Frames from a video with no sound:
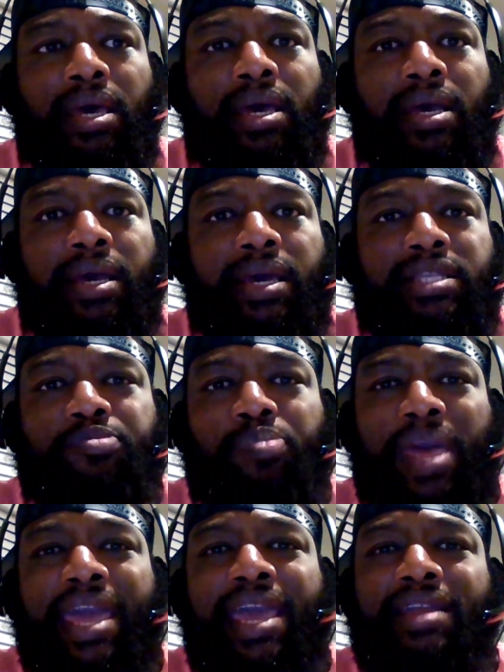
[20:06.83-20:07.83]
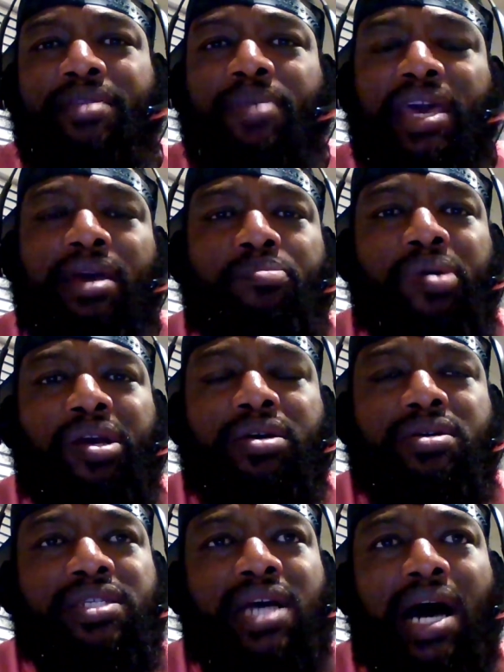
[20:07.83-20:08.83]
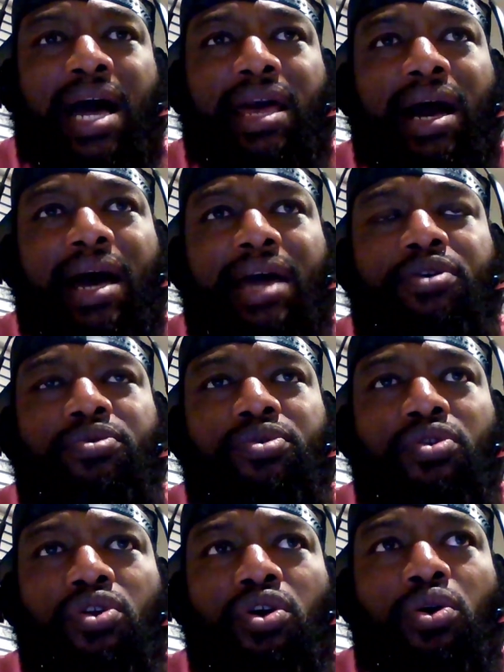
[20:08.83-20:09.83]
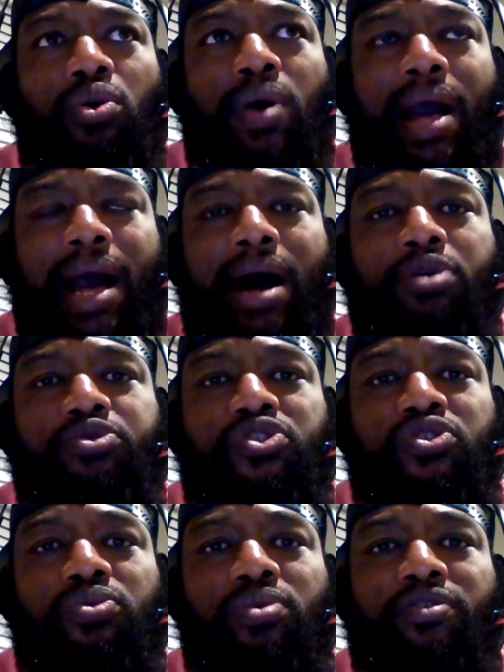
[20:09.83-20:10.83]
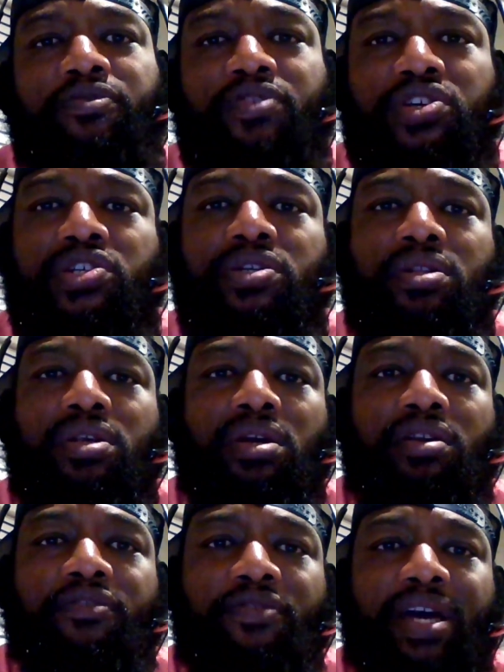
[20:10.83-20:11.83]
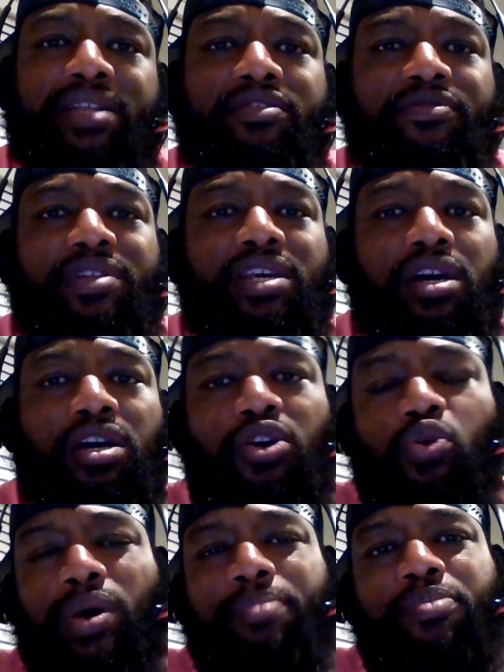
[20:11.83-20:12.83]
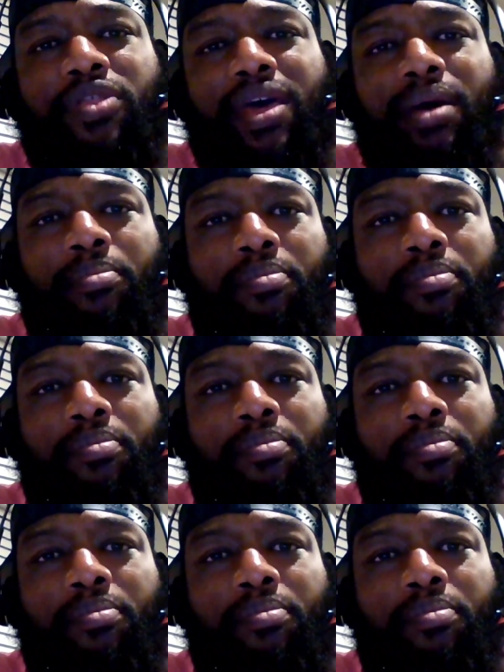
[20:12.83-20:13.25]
It's pain, man, because I don't know how to efficiently and effectively equip them